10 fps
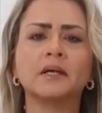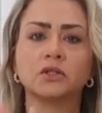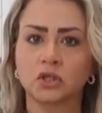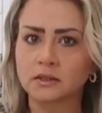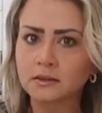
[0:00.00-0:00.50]

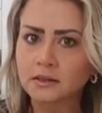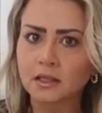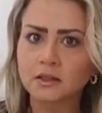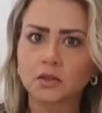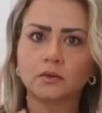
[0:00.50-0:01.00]
but just
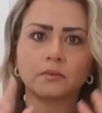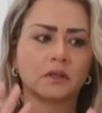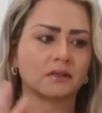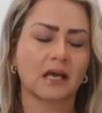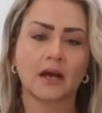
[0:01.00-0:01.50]
stay tuned
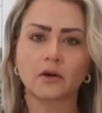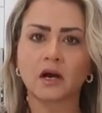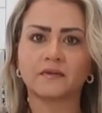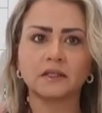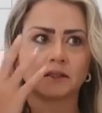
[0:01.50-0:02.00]
because I don't
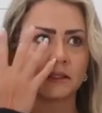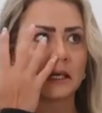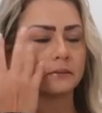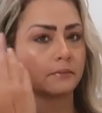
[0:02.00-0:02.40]
have idea.